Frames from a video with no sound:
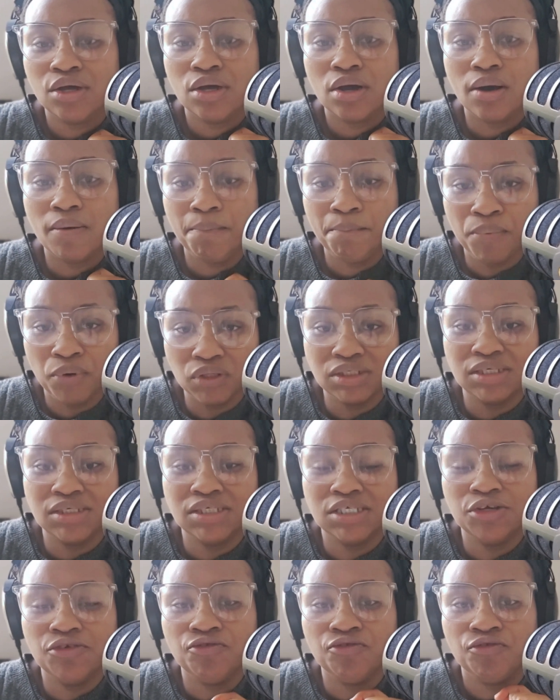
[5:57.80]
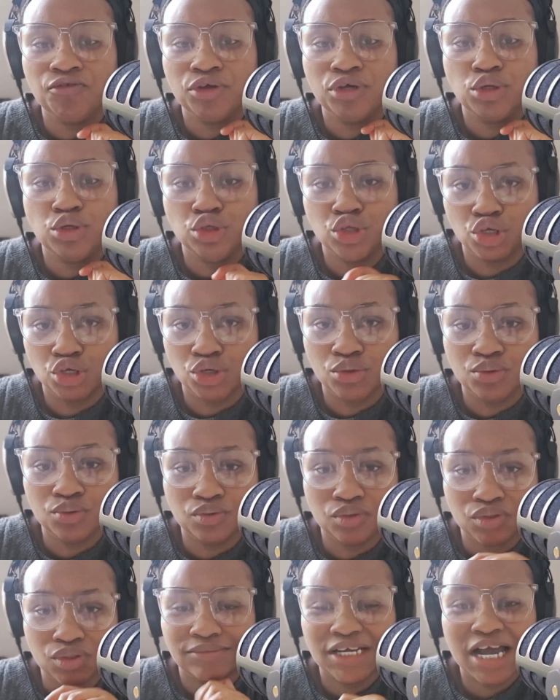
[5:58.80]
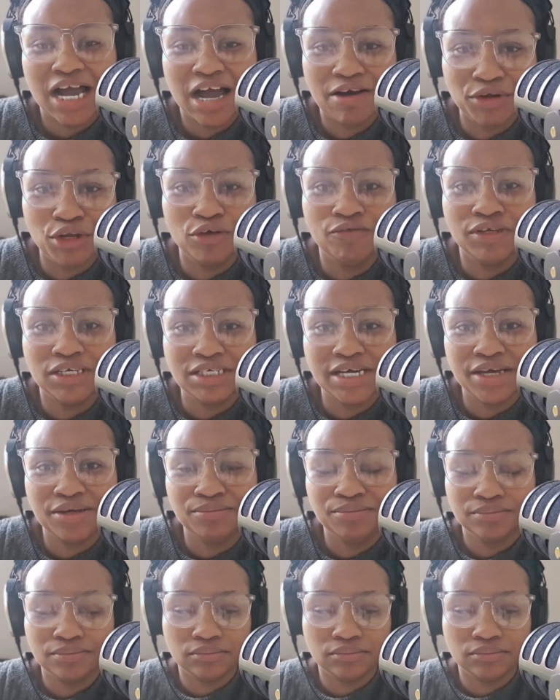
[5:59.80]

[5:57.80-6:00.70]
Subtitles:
a positive news. Have a lovely day.